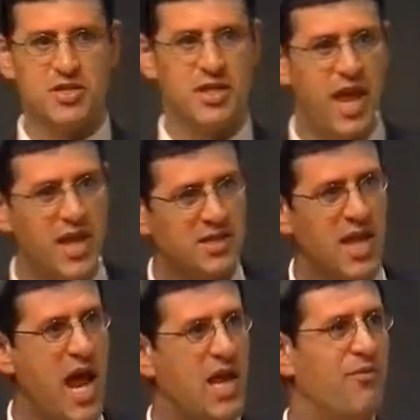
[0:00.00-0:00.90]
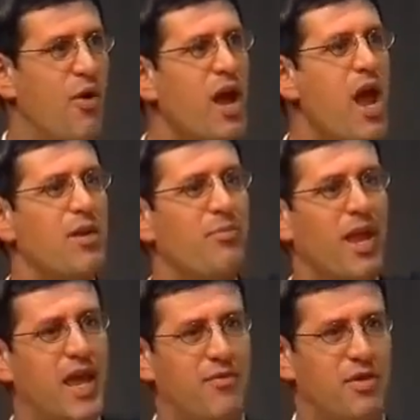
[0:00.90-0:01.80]
And they're saying, If we're going to
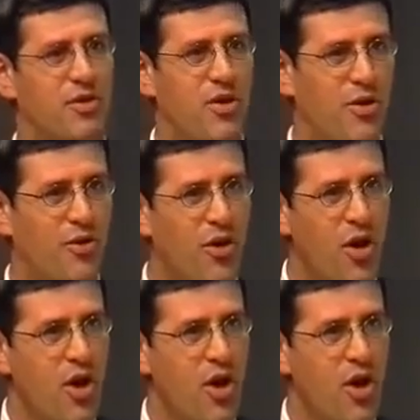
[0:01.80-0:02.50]
believe in you,